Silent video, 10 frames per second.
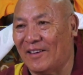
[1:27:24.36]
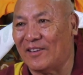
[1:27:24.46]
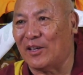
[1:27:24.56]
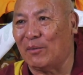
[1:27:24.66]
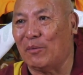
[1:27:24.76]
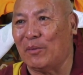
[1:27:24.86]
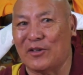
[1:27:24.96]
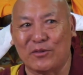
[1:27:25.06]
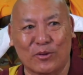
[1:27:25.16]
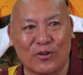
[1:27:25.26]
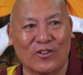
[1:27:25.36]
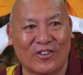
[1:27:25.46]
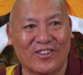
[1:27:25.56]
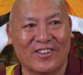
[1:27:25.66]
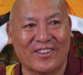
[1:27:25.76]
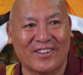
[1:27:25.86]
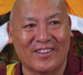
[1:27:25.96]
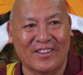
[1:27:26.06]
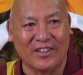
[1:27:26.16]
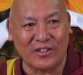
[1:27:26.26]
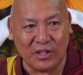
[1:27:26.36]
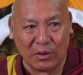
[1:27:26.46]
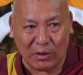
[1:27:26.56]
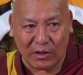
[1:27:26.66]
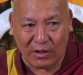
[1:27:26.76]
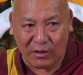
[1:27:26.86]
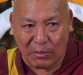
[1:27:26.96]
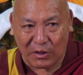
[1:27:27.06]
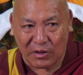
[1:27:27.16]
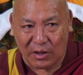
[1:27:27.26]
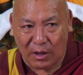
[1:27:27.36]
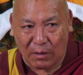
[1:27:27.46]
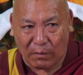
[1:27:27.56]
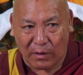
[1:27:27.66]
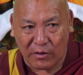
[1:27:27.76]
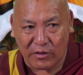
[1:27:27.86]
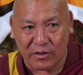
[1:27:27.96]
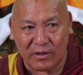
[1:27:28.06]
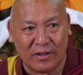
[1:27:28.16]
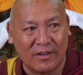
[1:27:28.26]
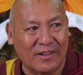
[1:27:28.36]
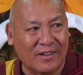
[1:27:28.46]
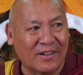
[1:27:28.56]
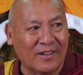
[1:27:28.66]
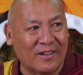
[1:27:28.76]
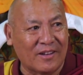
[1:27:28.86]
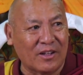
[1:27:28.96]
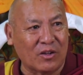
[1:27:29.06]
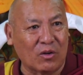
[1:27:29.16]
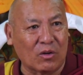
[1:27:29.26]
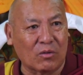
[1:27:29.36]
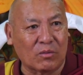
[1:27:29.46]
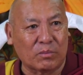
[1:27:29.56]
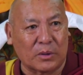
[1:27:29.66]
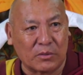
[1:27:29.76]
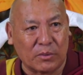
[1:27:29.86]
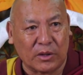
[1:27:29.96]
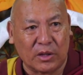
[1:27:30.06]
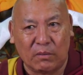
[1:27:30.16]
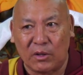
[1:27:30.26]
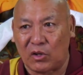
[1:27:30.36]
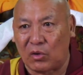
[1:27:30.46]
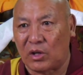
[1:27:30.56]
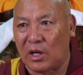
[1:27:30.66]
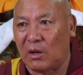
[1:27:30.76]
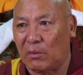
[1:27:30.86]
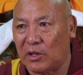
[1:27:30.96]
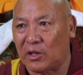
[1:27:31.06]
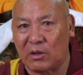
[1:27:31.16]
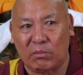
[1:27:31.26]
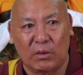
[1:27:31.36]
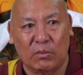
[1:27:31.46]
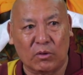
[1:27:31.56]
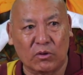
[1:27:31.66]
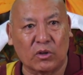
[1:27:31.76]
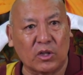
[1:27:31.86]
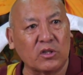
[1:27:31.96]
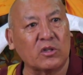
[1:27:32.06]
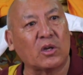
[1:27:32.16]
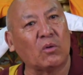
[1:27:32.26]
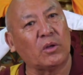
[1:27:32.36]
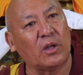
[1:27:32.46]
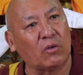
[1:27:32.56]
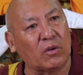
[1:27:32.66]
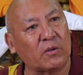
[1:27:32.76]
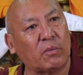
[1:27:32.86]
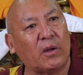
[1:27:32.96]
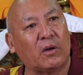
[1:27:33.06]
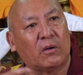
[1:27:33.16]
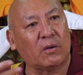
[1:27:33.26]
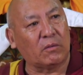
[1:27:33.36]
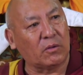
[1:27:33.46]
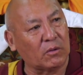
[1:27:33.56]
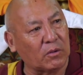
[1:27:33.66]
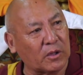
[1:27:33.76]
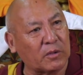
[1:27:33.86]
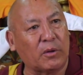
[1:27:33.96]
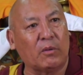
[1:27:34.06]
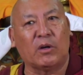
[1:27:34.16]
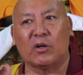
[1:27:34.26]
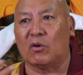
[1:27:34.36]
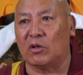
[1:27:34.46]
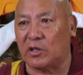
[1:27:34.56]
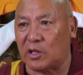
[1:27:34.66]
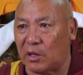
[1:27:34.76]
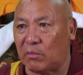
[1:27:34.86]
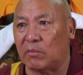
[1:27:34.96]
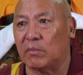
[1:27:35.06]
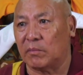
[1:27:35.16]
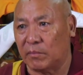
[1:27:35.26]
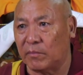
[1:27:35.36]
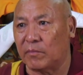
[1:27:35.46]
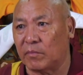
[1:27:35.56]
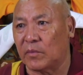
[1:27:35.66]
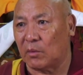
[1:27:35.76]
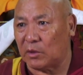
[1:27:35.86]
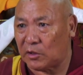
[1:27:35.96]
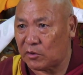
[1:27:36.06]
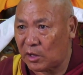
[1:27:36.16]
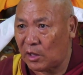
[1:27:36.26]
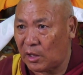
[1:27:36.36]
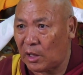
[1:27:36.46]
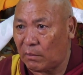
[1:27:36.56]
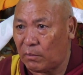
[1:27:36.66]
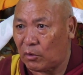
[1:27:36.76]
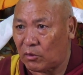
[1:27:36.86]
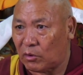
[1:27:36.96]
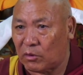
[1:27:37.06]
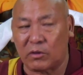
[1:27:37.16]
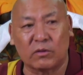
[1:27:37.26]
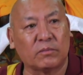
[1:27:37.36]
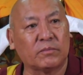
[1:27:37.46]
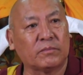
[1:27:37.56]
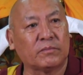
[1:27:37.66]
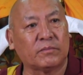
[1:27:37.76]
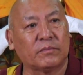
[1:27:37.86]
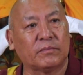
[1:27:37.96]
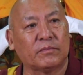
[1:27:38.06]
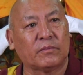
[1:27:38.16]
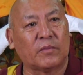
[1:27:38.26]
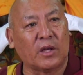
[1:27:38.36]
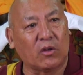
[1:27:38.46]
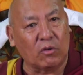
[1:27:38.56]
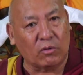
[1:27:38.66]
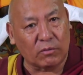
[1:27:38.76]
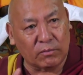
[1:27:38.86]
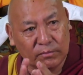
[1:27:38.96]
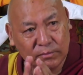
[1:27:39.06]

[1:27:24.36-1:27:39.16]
until we meet tomorrow, and see whether it makes any difference in your perspective, in your dealing with other people. So this is how we need to experience, you know, experiment all the time, whether it's really helpful or not. Thank you.